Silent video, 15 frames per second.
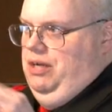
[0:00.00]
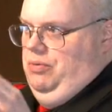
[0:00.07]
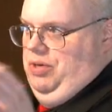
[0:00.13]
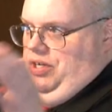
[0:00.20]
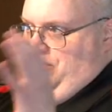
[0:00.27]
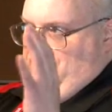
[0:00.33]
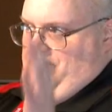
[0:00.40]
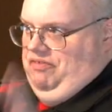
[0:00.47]
where
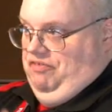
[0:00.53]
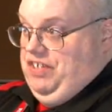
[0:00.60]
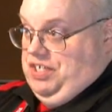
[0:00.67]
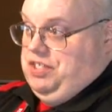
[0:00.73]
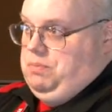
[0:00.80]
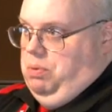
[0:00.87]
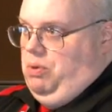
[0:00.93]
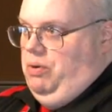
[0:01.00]
you have a
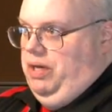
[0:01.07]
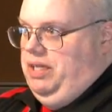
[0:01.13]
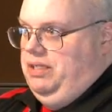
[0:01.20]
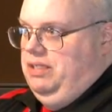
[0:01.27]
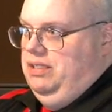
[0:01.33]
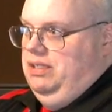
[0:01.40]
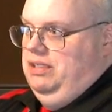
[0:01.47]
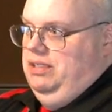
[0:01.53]
fixed point,
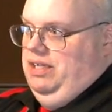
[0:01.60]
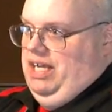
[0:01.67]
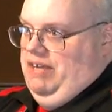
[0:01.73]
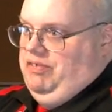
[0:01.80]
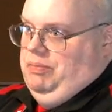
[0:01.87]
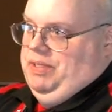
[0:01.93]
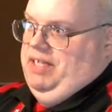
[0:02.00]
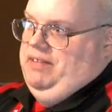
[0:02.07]

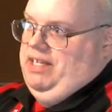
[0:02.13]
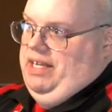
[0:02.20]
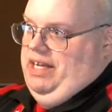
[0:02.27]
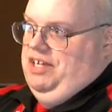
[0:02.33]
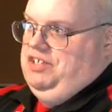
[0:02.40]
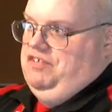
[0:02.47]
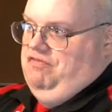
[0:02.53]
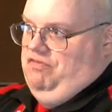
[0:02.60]
everybody that
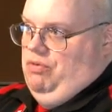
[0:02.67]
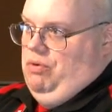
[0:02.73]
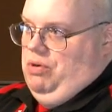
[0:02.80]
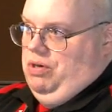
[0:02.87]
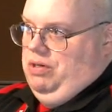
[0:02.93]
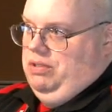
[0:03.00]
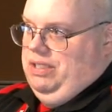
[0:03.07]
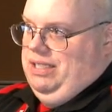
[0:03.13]
has
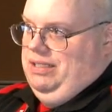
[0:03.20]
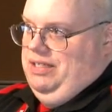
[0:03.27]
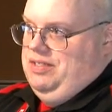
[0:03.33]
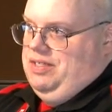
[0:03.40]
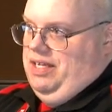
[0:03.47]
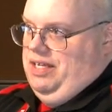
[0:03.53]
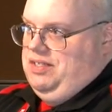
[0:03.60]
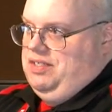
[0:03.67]
four at
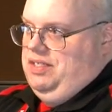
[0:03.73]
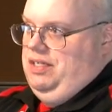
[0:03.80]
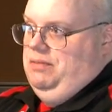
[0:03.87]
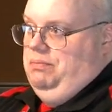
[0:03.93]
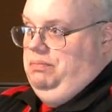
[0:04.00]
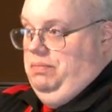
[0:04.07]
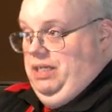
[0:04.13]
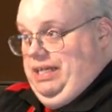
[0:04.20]
least has the
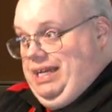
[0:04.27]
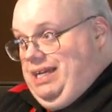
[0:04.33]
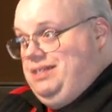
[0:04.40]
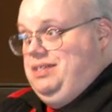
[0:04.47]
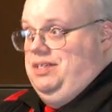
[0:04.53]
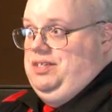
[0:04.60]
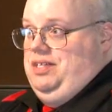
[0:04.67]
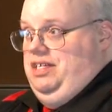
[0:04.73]

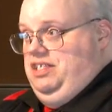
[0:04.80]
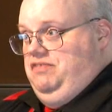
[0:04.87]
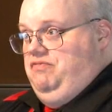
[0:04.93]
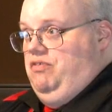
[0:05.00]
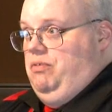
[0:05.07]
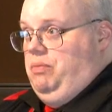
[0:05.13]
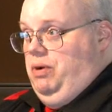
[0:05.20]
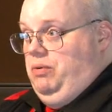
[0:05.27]
access to get to 4.1.